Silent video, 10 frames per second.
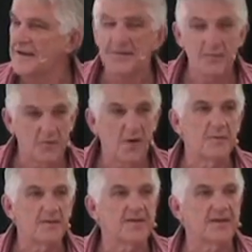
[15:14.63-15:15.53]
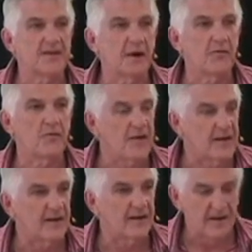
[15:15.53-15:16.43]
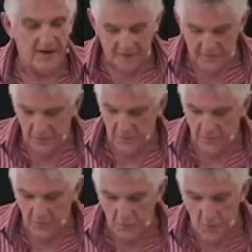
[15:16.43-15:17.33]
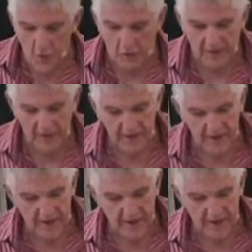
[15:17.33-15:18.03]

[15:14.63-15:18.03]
Sometimes it's a tough thing to walk in